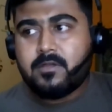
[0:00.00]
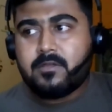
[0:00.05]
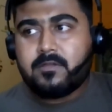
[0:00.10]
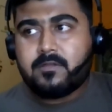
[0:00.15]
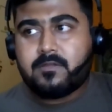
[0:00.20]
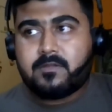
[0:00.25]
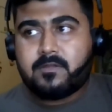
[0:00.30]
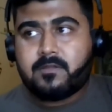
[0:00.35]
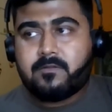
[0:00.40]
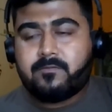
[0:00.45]

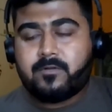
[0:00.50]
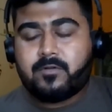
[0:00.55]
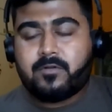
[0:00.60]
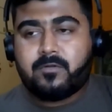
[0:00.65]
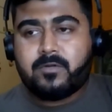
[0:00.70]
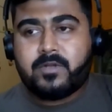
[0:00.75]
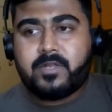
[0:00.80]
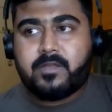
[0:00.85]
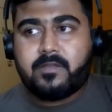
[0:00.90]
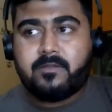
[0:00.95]
say for
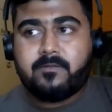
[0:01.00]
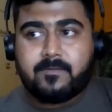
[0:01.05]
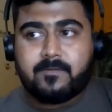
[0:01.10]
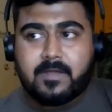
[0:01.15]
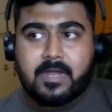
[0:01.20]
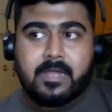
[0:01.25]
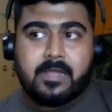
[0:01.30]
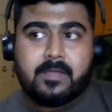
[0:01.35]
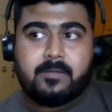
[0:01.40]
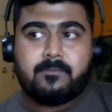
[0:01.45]
today if
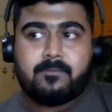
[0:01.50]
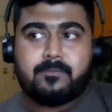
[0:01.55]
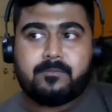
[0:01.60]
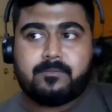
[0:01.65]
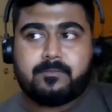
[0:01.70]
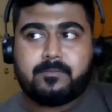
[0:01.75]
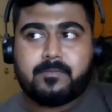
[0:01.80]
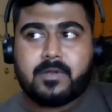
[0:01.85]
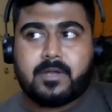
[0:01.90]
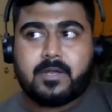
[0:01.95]
i am
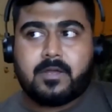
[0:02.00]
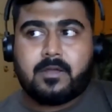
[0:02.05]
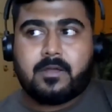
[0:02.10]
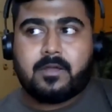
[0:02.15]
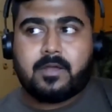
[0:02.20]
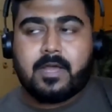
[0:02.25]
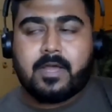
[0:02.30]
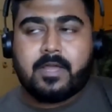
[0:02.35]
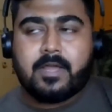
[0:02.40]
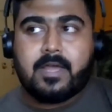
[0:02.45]
uh,
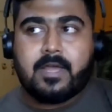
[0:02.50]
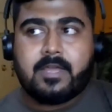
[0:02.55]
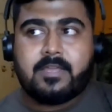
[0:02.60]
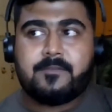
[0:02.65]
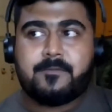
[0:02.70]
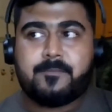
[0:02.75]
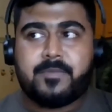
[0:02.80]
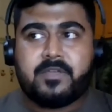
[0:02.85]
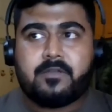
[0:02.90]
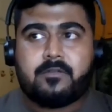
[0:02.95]
i i
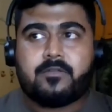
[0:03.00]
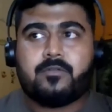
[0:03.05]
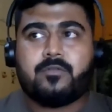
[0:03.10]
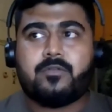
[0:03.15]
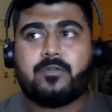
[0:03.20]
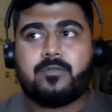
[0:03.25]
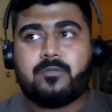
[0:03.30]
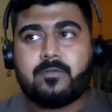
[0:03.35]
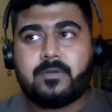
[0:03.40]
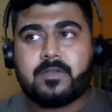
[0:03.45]
speak to
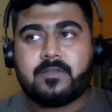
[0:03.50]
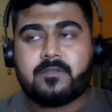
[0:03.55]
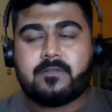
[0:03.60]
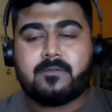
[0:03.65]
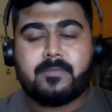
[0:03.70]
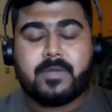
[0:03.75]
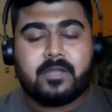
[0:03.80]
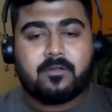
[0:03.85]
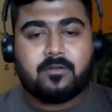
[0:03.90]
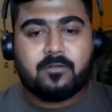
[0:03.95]
you as a
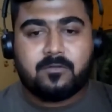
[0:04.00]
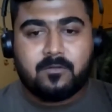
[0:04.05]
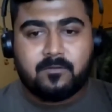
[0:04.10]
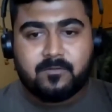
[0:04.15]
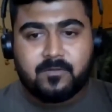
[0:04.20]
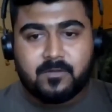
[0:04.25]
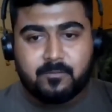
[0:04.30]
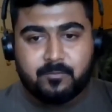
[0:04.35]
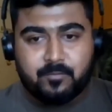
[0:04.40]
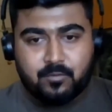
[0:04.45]
microsoft
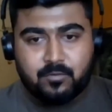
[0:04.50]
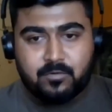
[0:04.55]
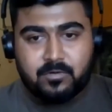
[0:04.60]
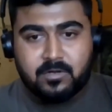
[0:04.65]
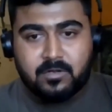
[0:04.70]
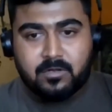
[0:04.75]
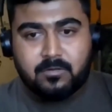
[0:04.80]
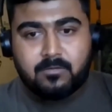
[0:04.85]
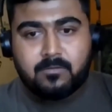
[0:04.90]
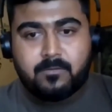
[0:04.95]
support
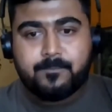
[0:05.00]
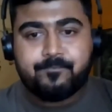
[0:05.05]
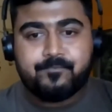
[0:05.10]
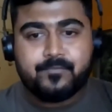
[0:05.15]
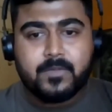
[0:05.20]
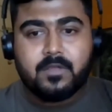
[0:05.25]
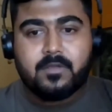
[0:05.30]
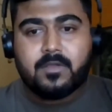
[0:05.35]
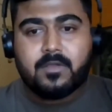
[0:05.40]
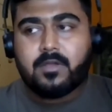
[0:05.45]
now
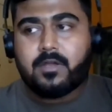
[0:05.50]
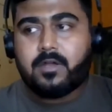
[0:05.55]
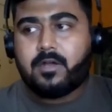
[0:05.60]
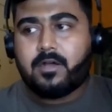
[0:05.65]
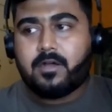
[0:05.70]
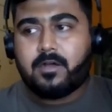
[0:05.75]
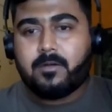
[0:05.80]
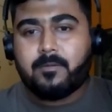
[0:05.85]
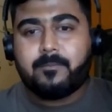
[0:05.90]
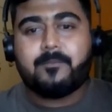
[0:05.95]

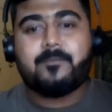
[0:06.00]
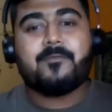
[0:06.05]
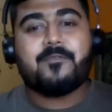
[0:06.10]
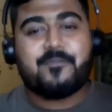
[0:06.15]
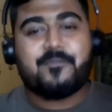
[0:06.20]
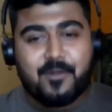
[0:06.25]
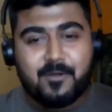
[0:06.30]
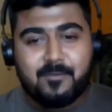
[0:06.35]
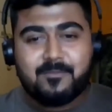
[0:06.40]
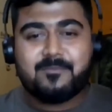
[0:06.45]
uh,
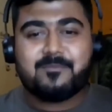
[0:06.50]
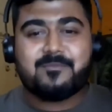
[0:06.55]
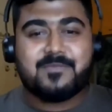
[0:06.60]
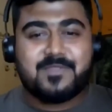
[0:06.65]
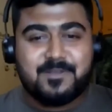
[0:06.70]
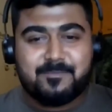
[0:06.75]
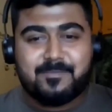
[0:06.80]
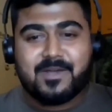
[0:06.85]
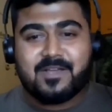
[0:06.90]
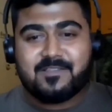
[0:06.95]
from
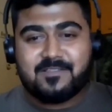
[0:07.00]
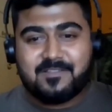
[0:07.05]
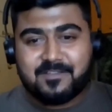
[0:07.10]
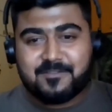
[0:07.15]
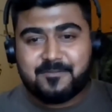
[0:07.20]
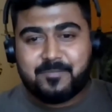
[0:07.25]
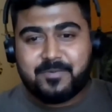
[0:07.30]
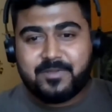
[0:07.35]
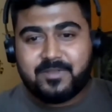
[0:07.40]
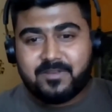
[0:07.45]
the past
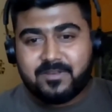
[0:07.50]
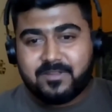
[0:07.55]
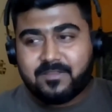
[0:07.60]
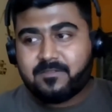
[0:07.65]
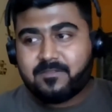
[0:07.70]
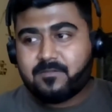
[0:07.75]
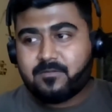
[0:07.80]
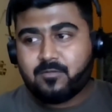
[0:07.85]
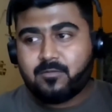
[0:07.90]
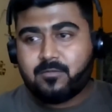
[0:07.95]

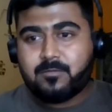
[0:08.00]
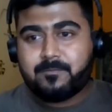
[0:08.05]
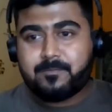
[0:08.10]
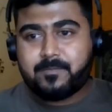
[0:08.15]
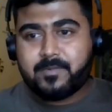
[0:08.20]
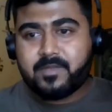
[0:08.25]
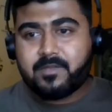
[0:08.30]
experience so